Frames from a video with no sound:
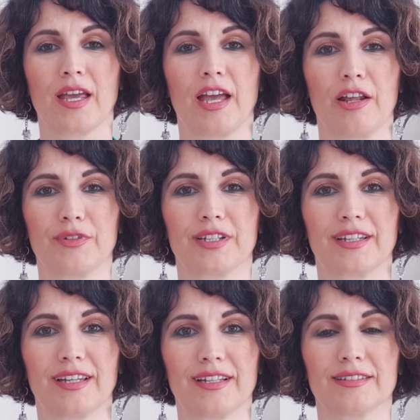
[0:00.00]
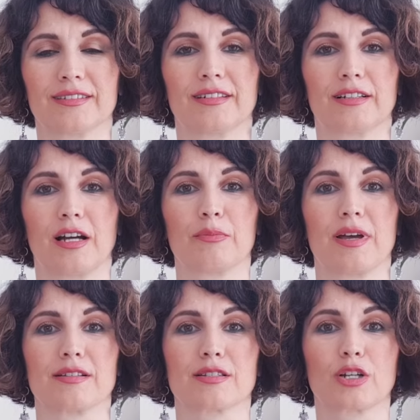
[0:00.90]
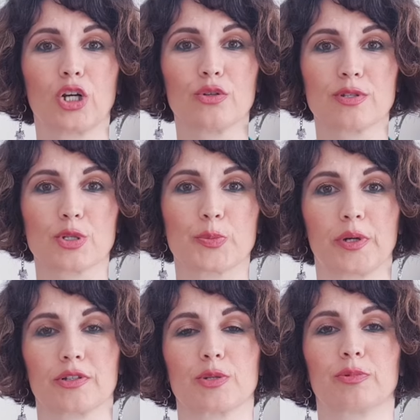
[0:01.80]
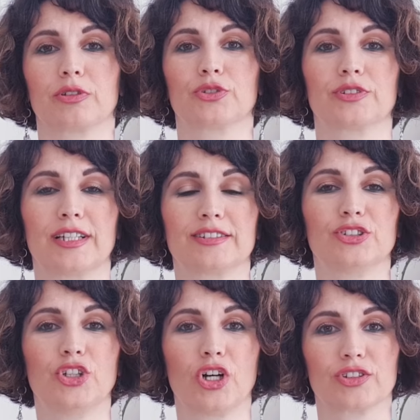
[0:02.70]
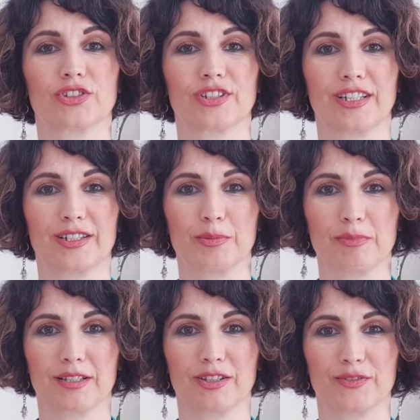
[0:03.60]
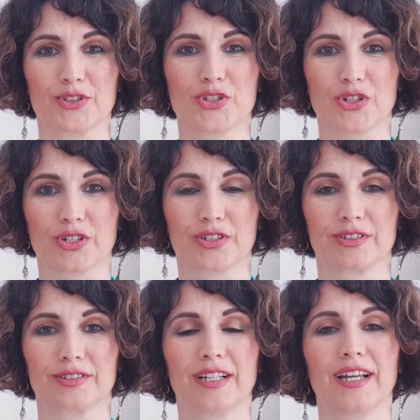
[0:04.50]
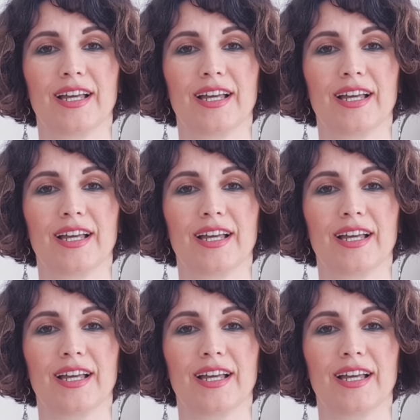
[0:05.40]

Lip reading: and we can come as close as possible to that dot in the middle of the circle